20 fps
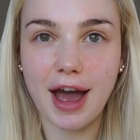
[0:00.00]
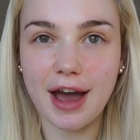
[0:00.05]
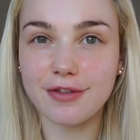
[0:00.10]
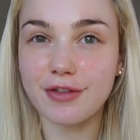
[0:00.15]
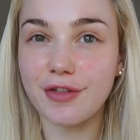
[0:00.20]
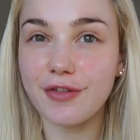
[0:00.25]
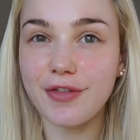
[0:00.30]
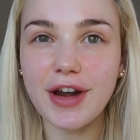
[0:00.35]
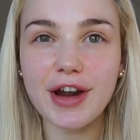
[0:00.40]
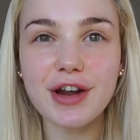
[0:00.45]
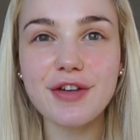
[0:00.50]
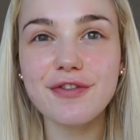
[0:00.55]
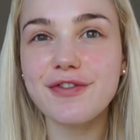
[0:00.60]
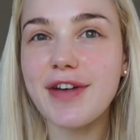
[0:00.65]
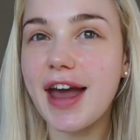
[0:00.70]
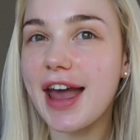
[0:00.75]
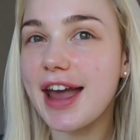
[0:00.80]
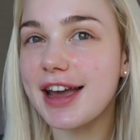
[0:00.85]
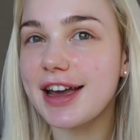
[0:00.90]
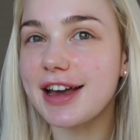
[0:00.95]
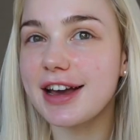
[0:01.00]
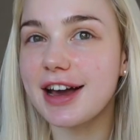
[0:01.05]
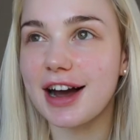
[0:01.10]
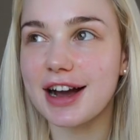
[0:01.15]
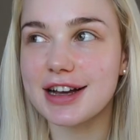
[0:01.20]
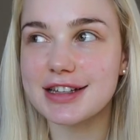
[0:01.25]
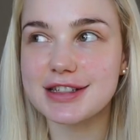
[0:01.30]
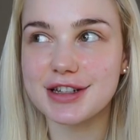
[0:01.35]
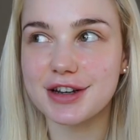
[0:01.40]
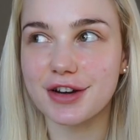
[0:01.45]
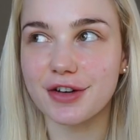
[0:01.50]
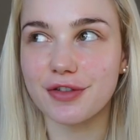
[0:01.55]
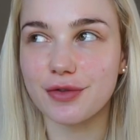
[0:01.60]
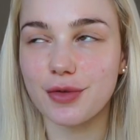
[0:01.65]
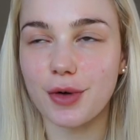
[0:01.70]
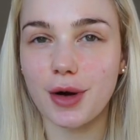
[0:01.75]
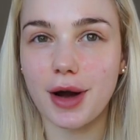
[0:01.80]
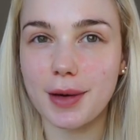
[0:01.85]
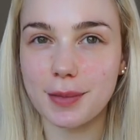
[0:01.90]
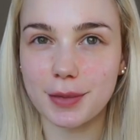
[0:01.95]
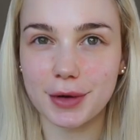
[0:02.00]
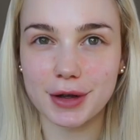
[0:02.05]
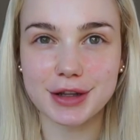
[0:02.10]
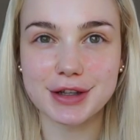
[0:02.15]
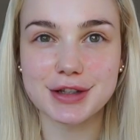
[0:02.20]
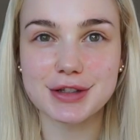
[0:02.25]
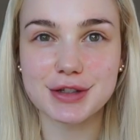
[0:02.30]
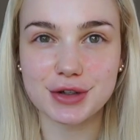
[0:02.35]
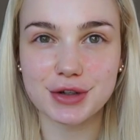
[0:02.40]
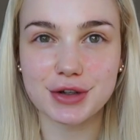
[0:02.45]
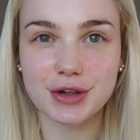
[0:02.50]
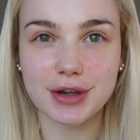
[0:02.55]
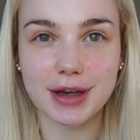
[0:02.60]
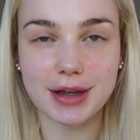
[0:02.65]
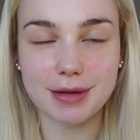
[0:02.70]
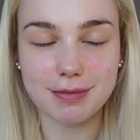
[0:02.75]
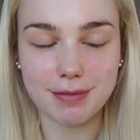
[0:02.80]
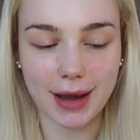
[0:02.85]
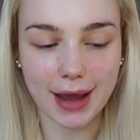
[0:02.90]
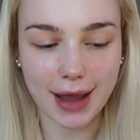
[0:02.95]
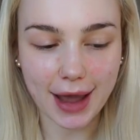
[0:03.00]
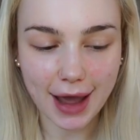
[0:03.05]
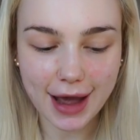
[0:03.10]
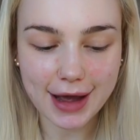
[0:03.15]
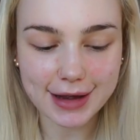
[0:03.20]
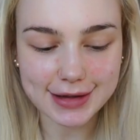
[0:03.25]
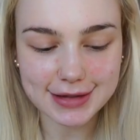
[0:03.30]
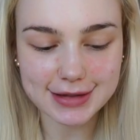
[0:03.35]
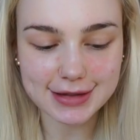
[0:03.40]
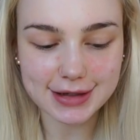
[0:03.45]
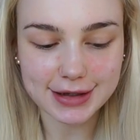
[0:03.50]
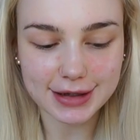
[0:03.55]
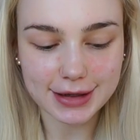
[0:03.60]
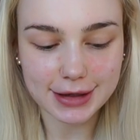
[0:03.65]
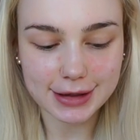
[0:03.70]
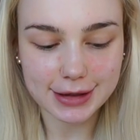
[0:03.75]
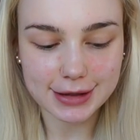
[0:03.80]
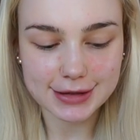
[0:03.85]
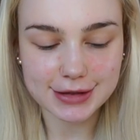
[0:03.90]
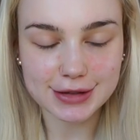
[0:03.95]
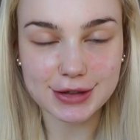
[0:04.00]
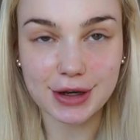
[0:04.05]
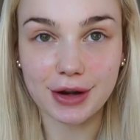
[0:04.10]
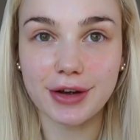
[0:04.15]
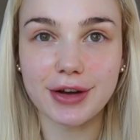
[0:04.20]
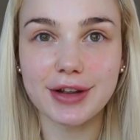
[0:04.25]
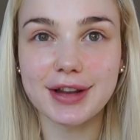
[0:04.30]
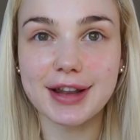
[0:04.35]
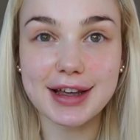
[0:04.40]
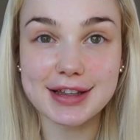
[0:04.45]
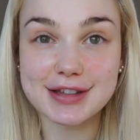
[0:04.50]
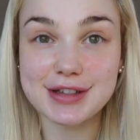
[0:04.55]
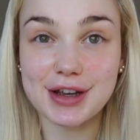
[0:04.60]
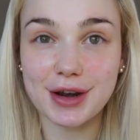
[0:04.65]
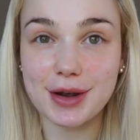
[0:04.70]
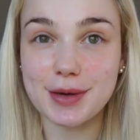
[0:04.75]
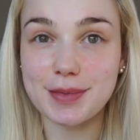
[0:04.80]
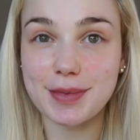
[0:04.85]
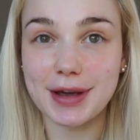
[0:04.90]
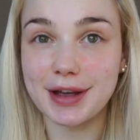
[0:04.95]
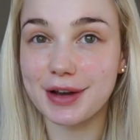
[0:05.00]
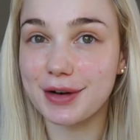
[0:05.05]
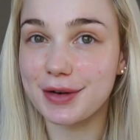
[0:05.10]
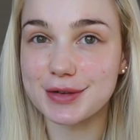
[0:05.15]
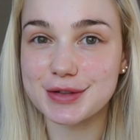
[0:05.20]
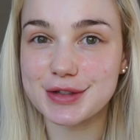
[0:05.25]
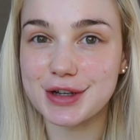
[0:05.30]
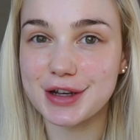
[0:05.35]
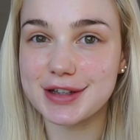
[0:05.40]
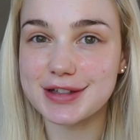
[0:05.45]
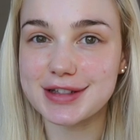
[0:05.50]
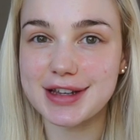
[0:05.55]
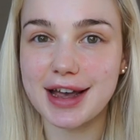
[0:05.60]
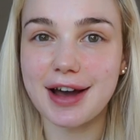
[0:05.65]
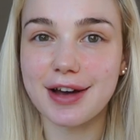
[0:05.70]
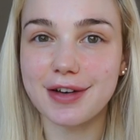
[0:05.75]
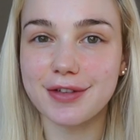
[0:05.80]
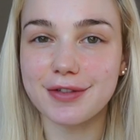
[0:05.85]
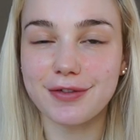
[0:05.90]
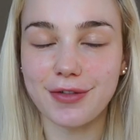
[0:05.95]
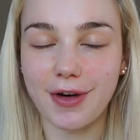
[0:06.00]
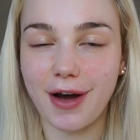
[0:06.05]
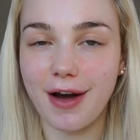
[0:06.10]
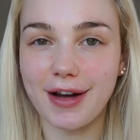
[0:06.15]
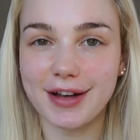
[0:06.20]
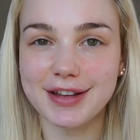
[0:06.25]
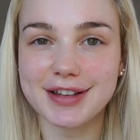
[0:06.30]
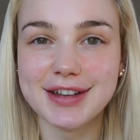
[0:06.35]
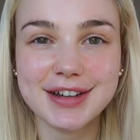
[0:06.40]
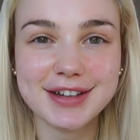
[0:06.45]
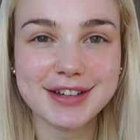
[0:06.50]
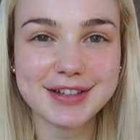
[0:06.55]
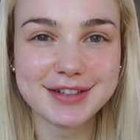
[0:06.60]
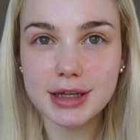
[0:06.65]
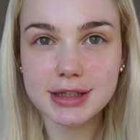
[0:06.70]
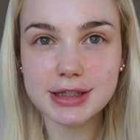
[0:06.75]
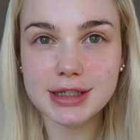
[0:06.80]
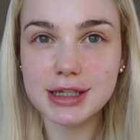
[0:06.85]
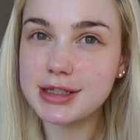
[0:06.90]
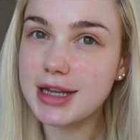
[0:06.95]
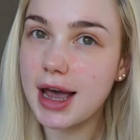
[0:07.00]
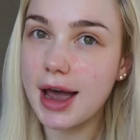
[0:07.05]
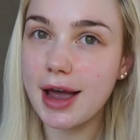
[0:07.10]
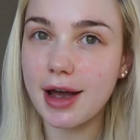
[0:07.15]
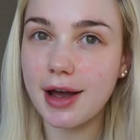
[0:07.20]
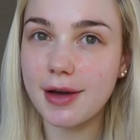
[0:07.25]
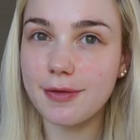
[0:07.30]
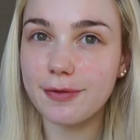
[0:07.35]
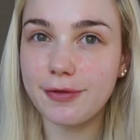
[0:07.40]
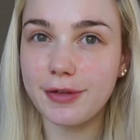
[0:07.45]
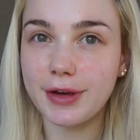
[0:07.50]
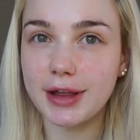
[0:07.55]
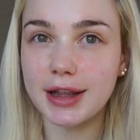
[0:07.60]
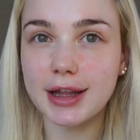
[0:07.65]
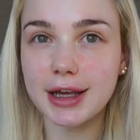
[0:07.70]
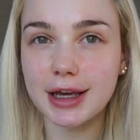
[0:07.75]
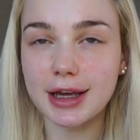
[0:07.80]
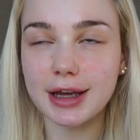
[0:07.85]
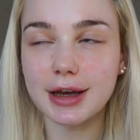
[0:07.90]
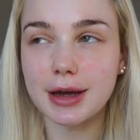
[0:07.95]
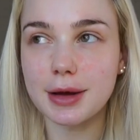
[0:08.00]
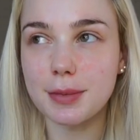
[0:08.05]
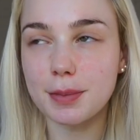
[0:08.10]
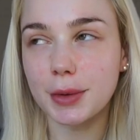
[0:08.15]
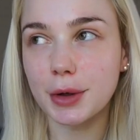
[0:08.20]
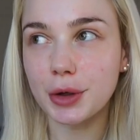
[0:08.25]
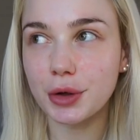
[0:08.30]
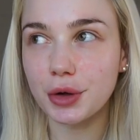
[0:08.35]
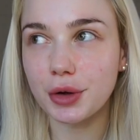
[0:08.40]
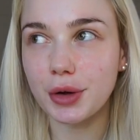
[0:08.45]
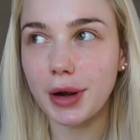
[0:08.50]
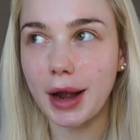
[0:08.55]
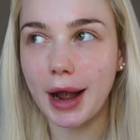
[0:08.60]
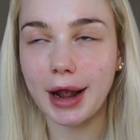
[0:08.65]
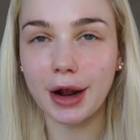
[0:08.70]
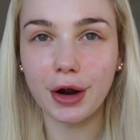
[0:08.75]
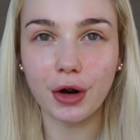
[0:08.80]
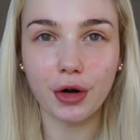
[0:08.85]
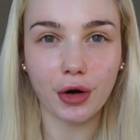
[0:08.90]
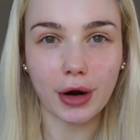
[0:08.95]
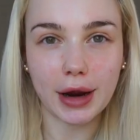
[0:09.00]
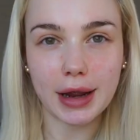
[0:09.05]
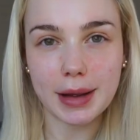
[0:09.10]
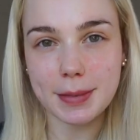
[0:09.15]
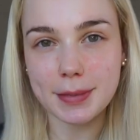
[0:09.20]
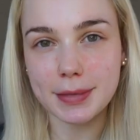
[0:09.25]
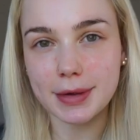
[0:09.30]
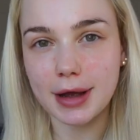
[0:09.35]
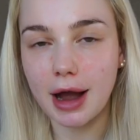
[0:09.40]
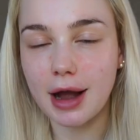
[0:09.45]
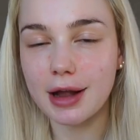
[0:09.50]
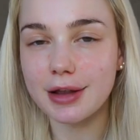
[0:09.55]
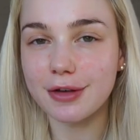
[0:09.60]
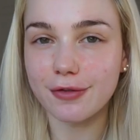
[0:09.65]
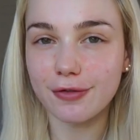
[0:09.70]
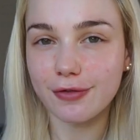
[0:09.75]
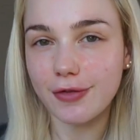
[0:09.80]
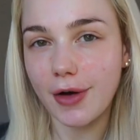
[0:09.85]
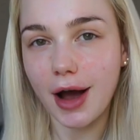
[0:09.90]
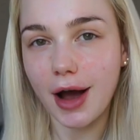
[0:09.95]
I have a very vague idea of what I'm going to do in my head, so let's hope it all turns out fine. Today I'm feeling blue and green kind of